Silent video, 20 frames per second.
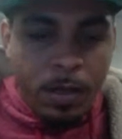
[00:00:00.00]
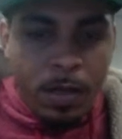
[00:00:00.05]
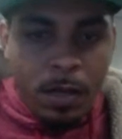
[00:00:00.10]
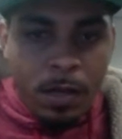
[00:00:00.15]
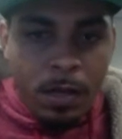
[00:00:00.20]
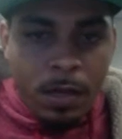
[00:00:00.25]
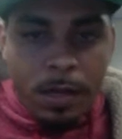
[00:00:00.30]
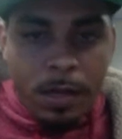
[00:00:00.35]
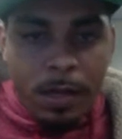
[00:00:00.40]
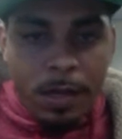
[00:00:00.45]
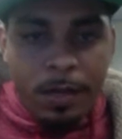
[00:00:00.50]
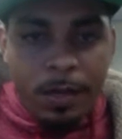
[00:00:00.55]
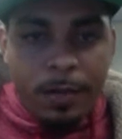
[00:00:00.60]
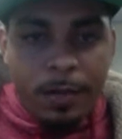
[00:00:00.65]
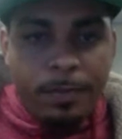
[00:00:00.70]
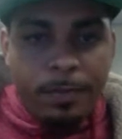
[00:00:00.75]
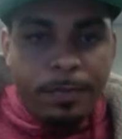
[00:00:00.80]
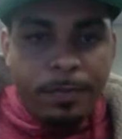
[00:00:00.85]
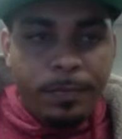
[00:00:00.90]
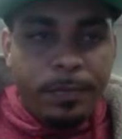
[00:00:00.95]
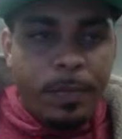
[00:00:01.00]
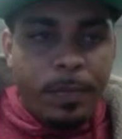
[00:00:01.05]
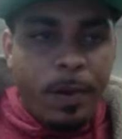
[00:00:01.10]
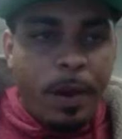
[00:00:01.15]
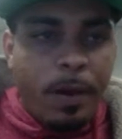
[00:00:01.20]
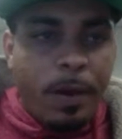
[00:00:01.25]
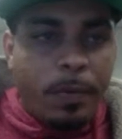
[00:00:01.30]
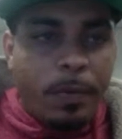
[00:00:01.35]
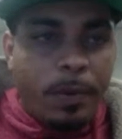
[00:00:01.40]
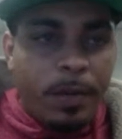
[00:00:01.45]
and
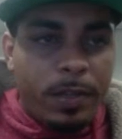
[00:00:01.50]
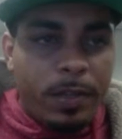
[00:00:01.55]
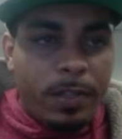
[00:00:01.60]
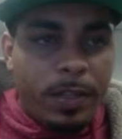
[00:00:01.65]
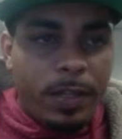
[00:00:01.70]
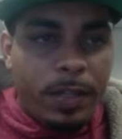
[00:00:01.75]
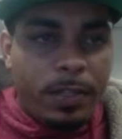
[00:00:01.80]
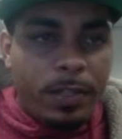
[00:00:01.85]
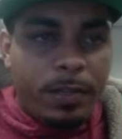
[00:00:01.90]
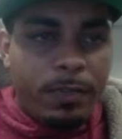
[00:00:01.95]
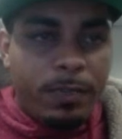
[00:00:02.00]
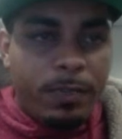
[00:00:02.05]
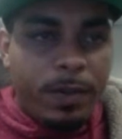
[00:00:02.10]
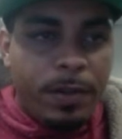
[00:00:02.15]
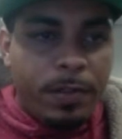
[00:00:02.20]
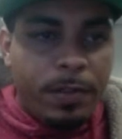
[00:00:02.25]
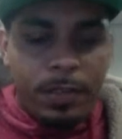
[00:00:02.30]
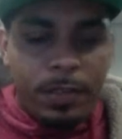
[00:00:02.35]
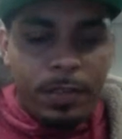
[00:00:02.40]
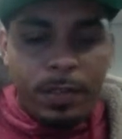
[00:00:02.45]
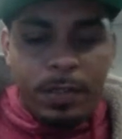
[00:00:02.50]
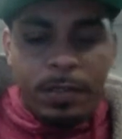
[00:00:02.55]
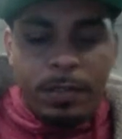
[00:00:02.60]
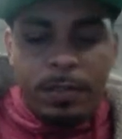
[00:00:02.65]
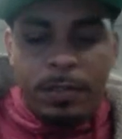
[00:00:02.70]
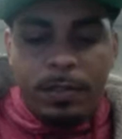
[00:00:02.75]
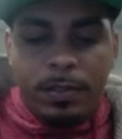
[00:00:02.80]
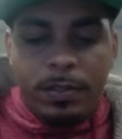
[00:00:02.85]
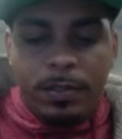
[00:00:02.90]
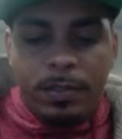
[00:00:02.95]
we're going to change the font to
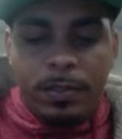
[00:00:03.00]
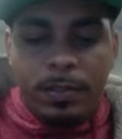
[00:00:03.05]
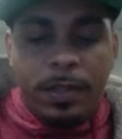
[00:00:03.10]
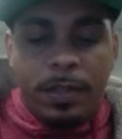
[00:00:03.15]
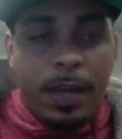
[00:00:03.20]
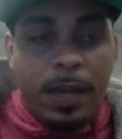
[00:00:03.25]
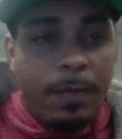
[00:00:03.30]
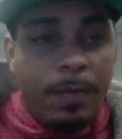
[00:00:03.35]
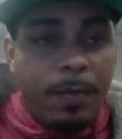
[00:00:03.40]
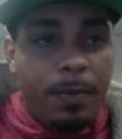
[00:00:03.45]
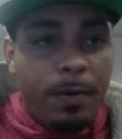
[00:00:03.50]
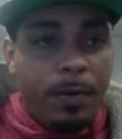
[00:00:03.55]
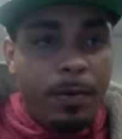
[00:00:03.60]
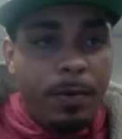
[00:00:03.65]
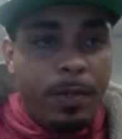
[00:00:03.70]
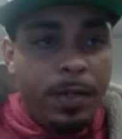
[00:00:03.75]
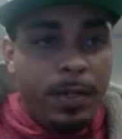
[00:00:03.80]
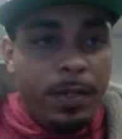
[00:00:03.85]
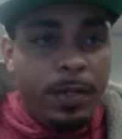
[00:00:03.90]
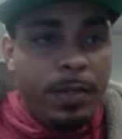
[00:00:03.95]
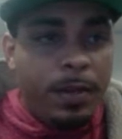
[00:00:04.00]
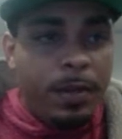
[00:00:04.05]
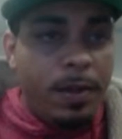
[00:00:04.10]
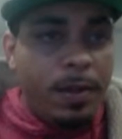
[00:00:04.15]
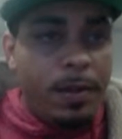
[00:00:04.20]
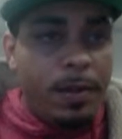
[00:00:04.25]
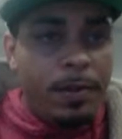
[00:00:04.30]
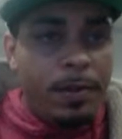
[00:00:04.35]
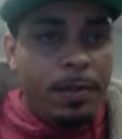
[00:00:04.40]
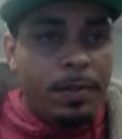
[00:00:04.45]
Typoline
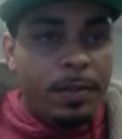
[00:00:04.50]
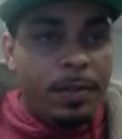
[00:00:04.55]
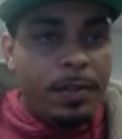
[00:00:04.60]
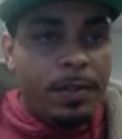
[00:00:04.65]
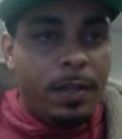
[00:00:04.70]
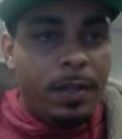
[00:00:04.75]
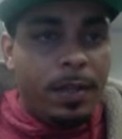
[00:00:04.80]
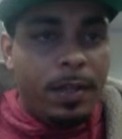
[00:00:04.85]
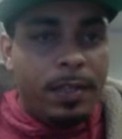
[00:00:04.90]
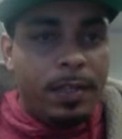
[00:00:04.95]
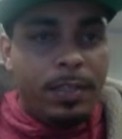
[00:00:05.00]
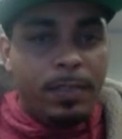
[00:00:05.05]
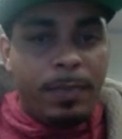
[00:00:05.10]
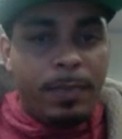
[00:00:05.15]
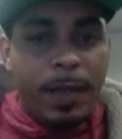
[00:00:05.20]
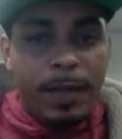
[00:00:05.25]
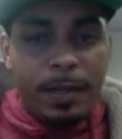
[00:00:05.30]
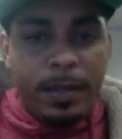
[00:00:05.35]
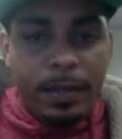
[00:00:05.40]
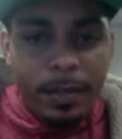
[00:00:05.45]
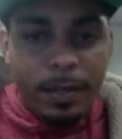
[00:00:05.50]
Expanded.